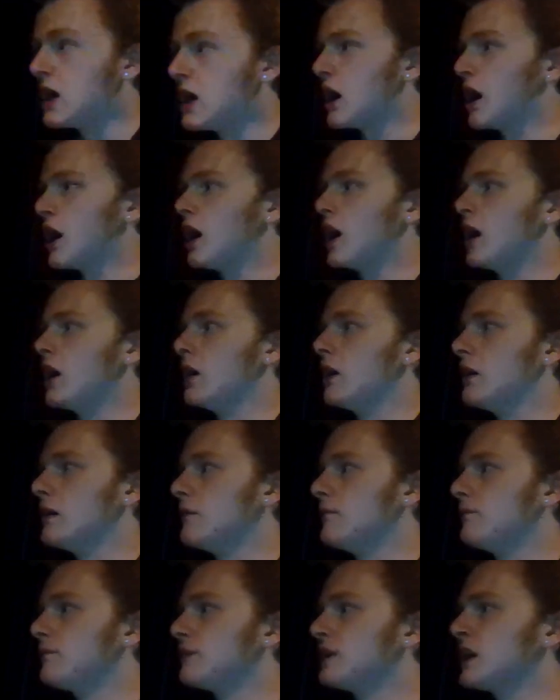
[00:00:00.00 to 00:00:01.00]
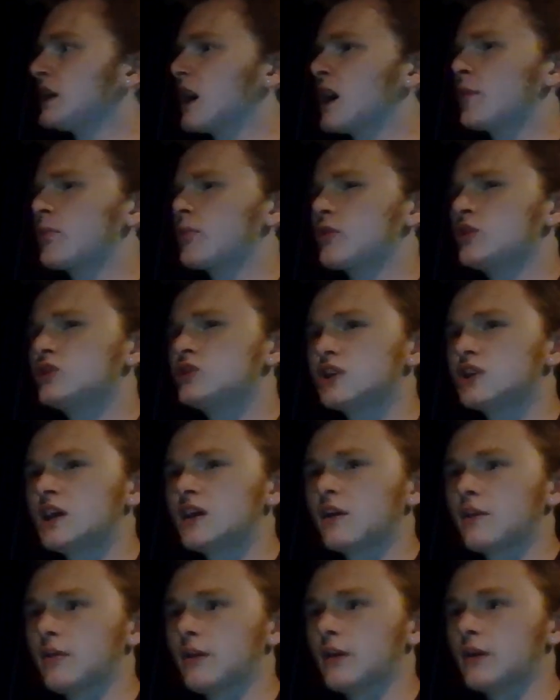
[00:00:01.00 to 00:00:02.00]
And I
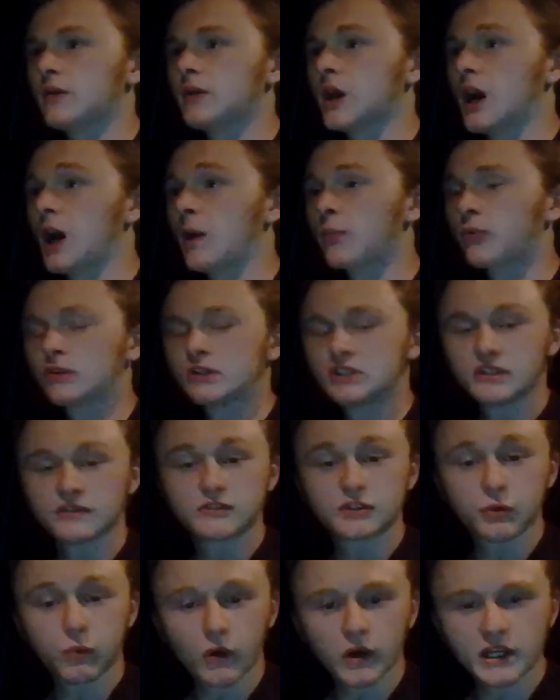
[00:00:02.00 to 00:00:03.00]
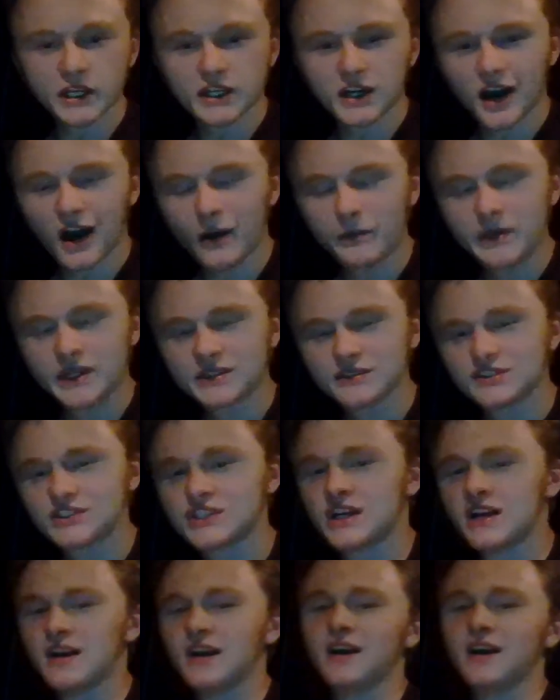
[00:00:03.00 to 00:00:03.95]
appreciate the upwards of 20 comments